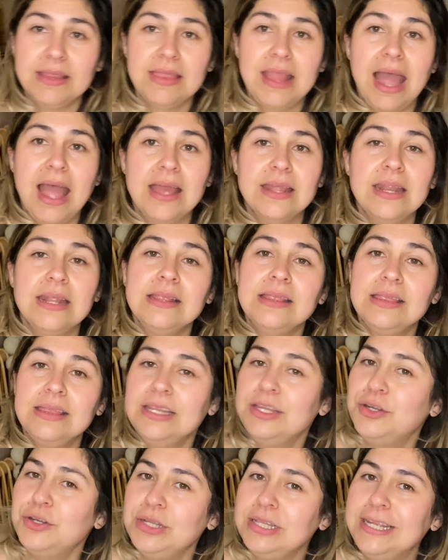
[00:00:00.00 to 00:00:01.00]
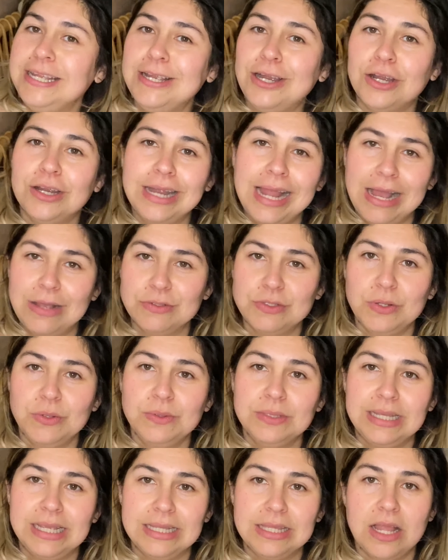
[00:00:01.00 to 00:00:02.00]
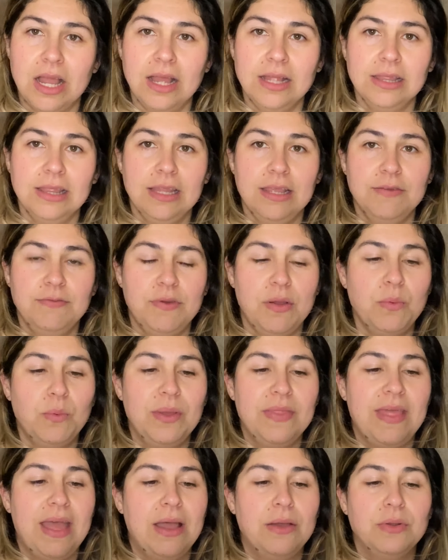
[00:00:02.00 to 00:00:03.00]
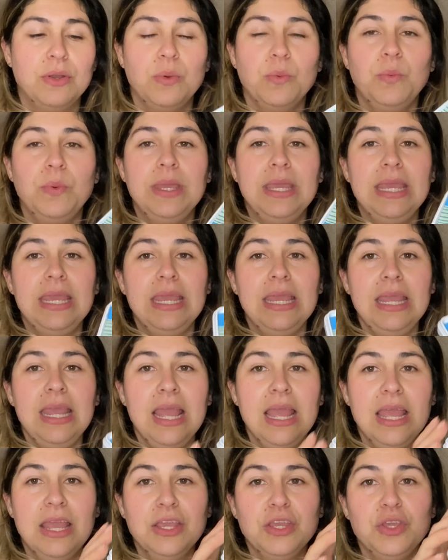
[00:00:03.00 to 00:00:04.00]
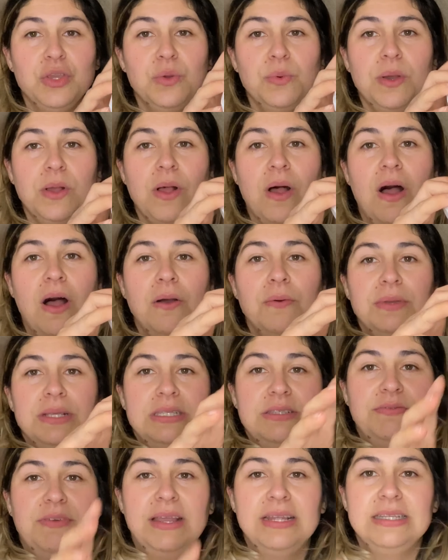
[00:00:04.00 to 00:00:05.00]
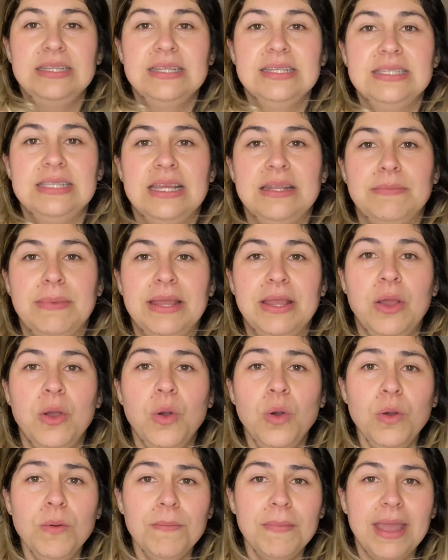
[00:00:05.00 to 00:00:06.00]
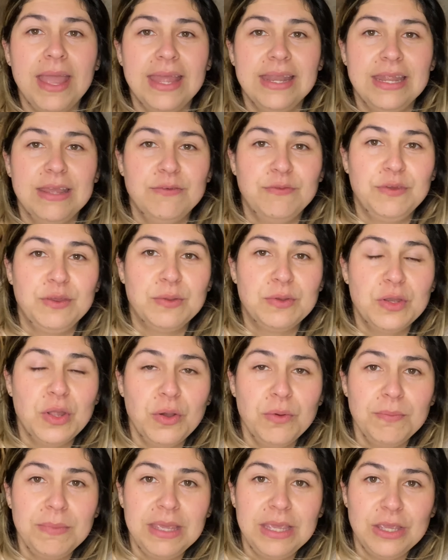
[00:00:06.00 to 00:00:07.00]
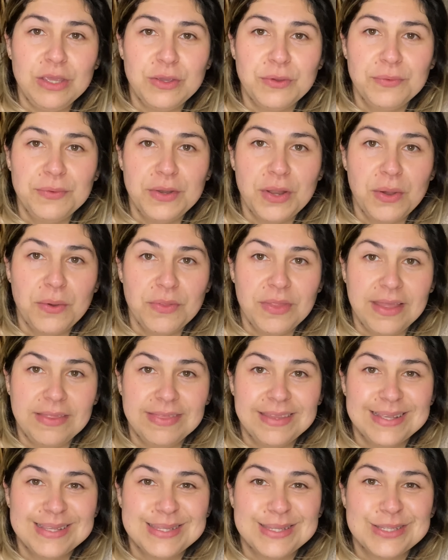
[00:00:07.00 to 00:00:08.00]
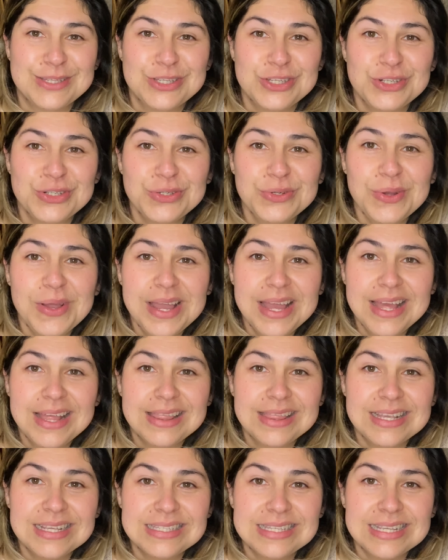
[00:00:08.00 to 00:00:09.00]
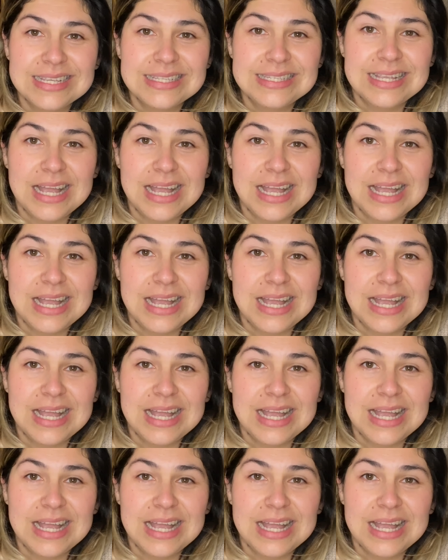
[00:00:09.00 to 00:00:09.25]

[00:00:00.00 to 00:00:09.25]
that literally our household cannot live without. You will always find this in my home, and if you know me, you know that this is true. This is